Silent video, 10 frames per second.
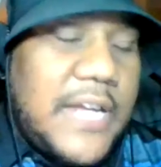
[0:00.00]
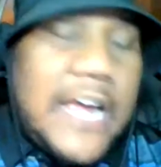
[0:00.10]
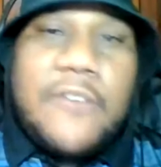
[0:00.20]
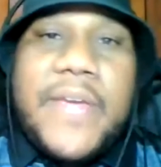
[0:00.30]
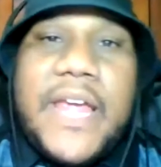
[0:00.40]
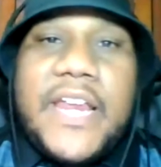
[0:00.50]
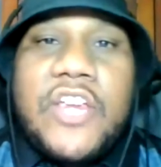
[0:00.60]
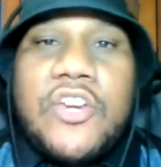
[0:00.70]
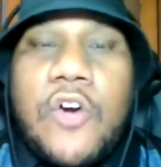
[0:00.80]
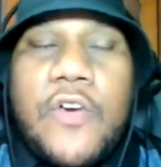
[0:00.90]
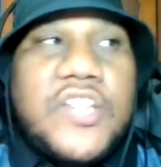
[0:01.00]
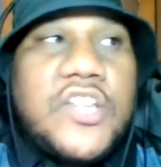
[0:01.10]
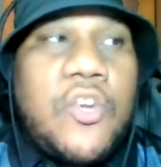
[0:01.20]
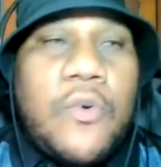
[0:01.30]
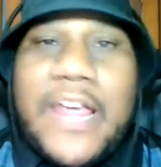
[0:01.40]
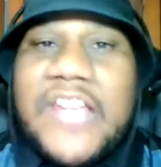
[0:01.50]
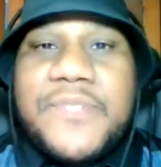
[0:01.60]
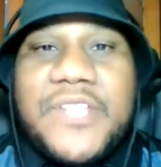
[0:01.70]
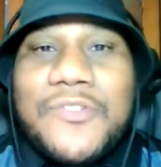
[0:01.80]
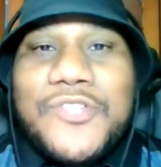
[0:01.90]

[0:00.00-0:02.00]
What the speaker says: doubt, man. And you know at HBCU